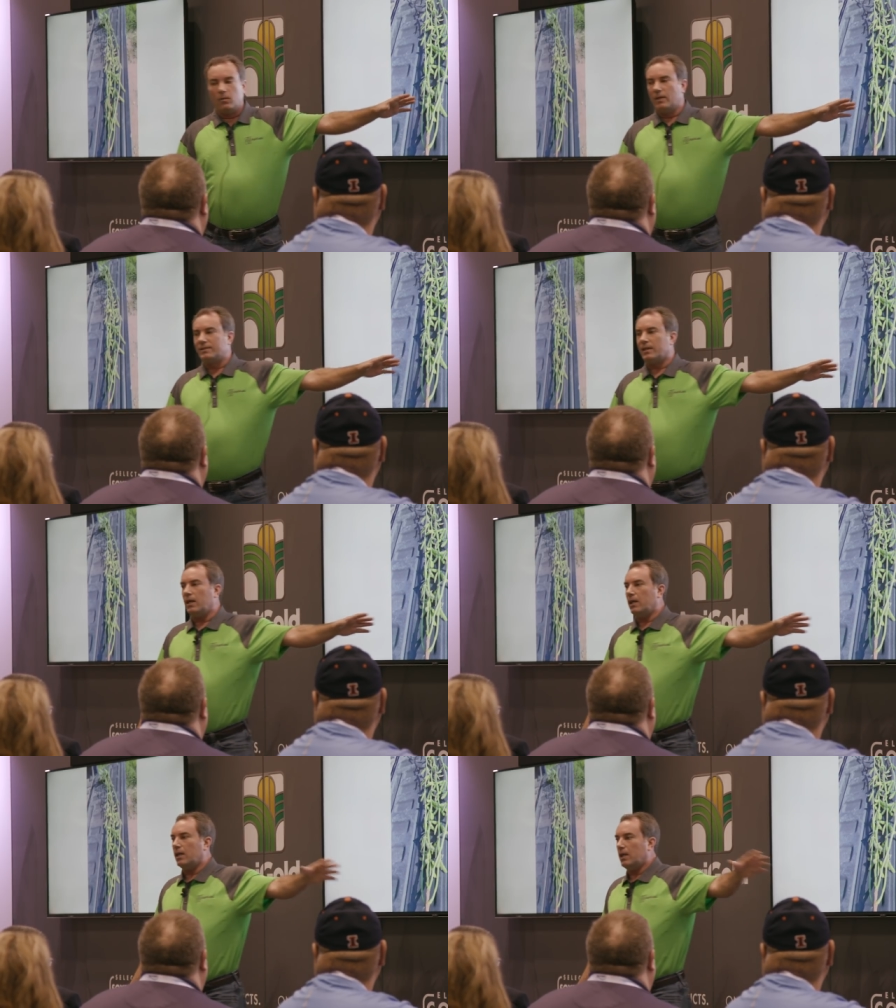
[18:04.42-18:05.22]
once
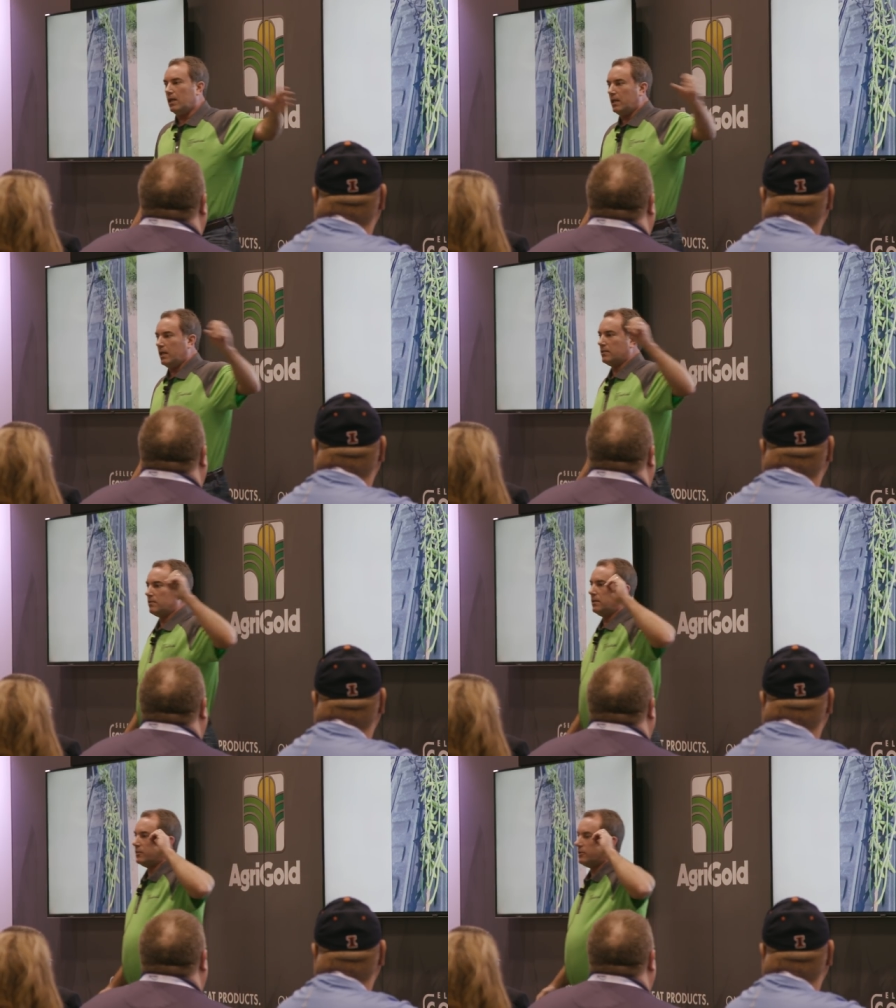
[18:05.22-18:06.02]
again,
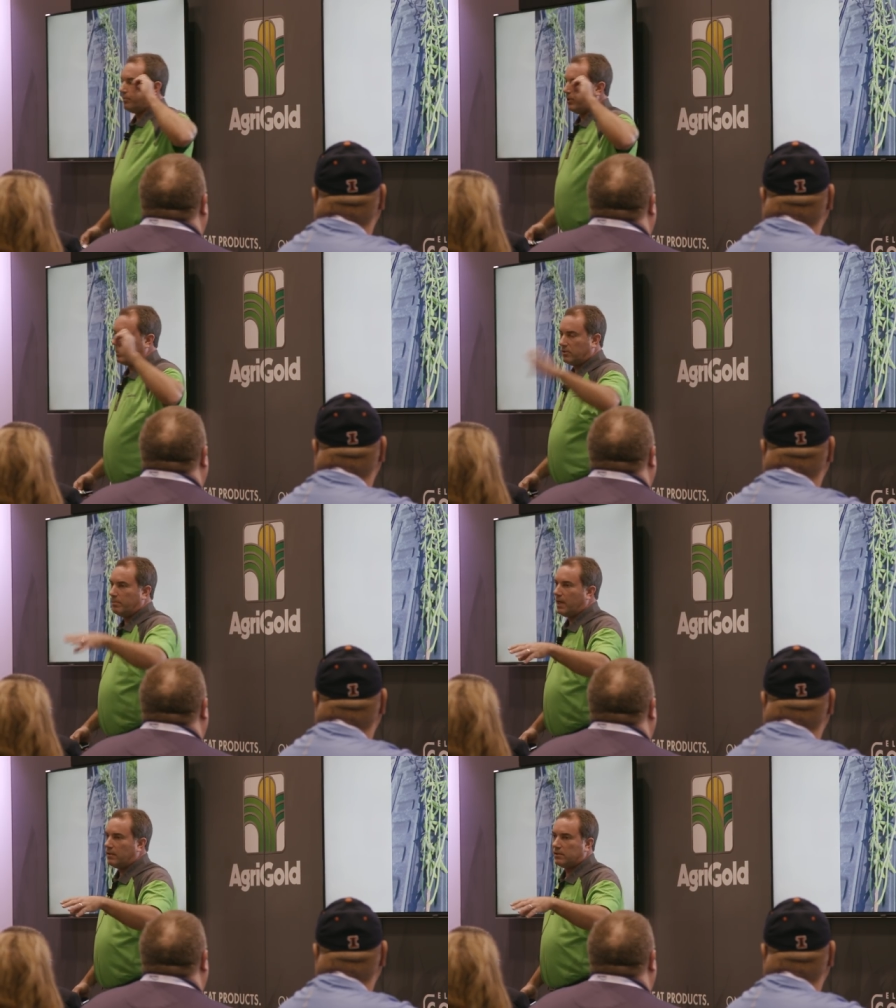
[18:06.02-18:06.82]
this just put these
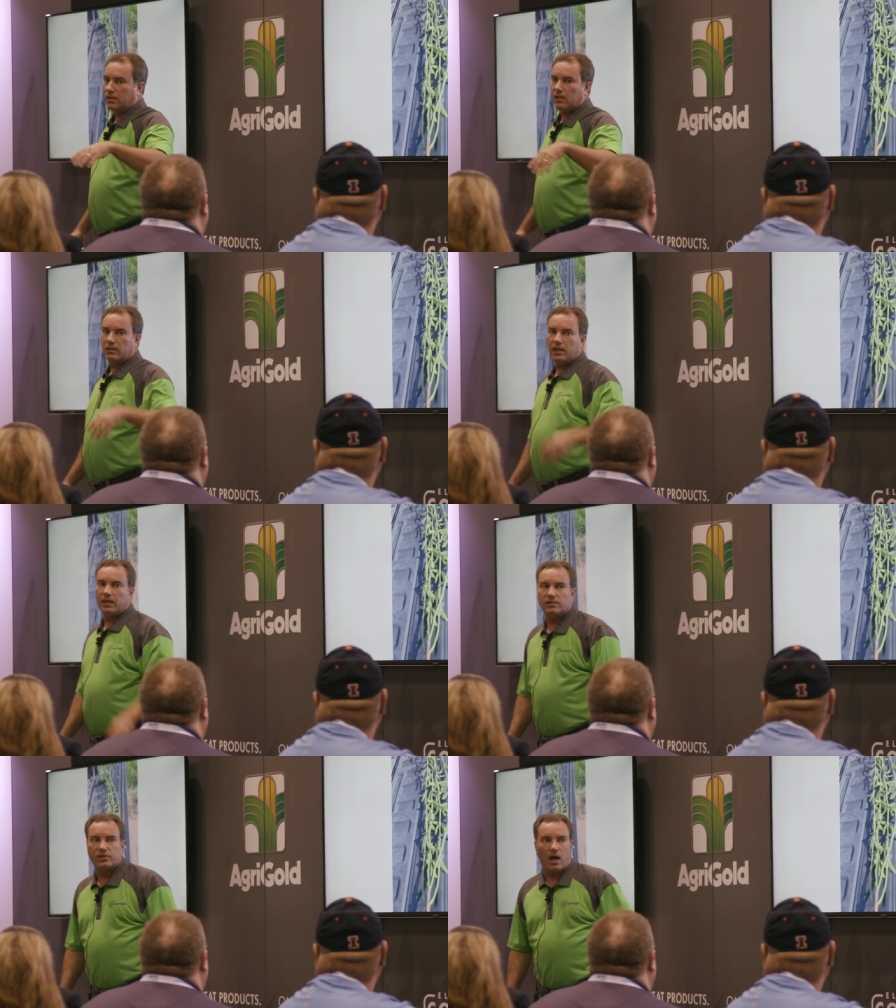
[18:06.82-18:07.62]
beans
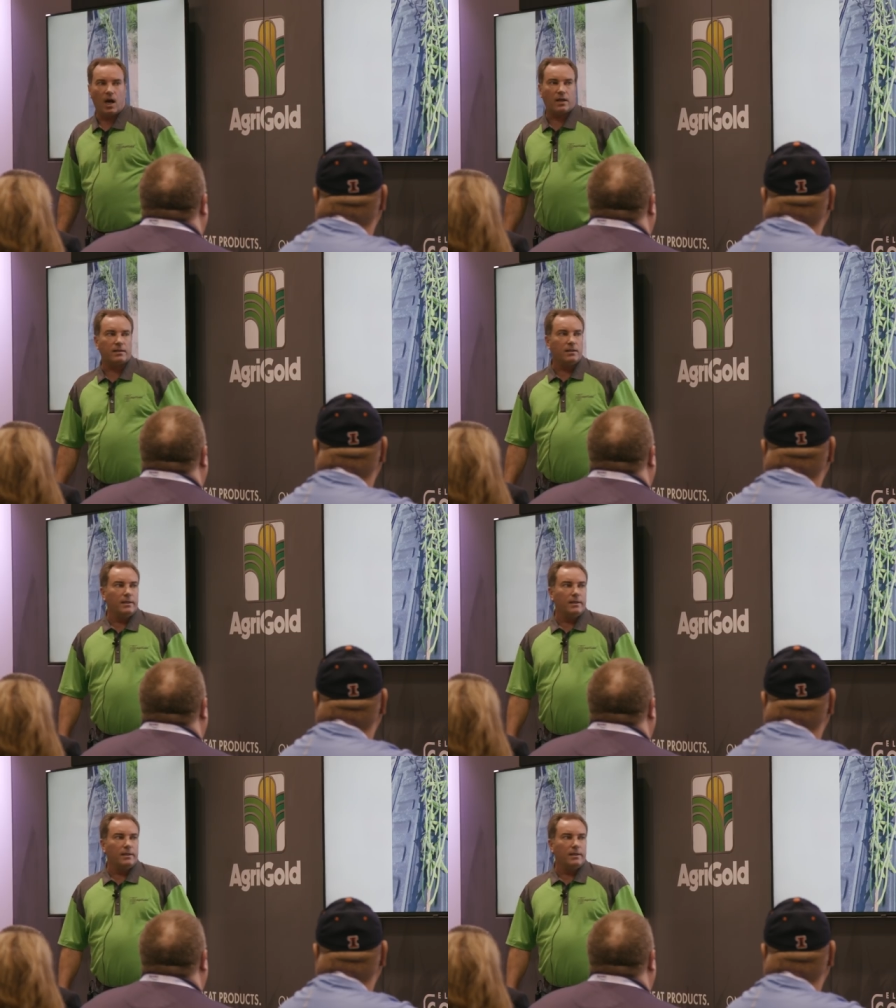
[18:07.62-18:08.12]
into shock.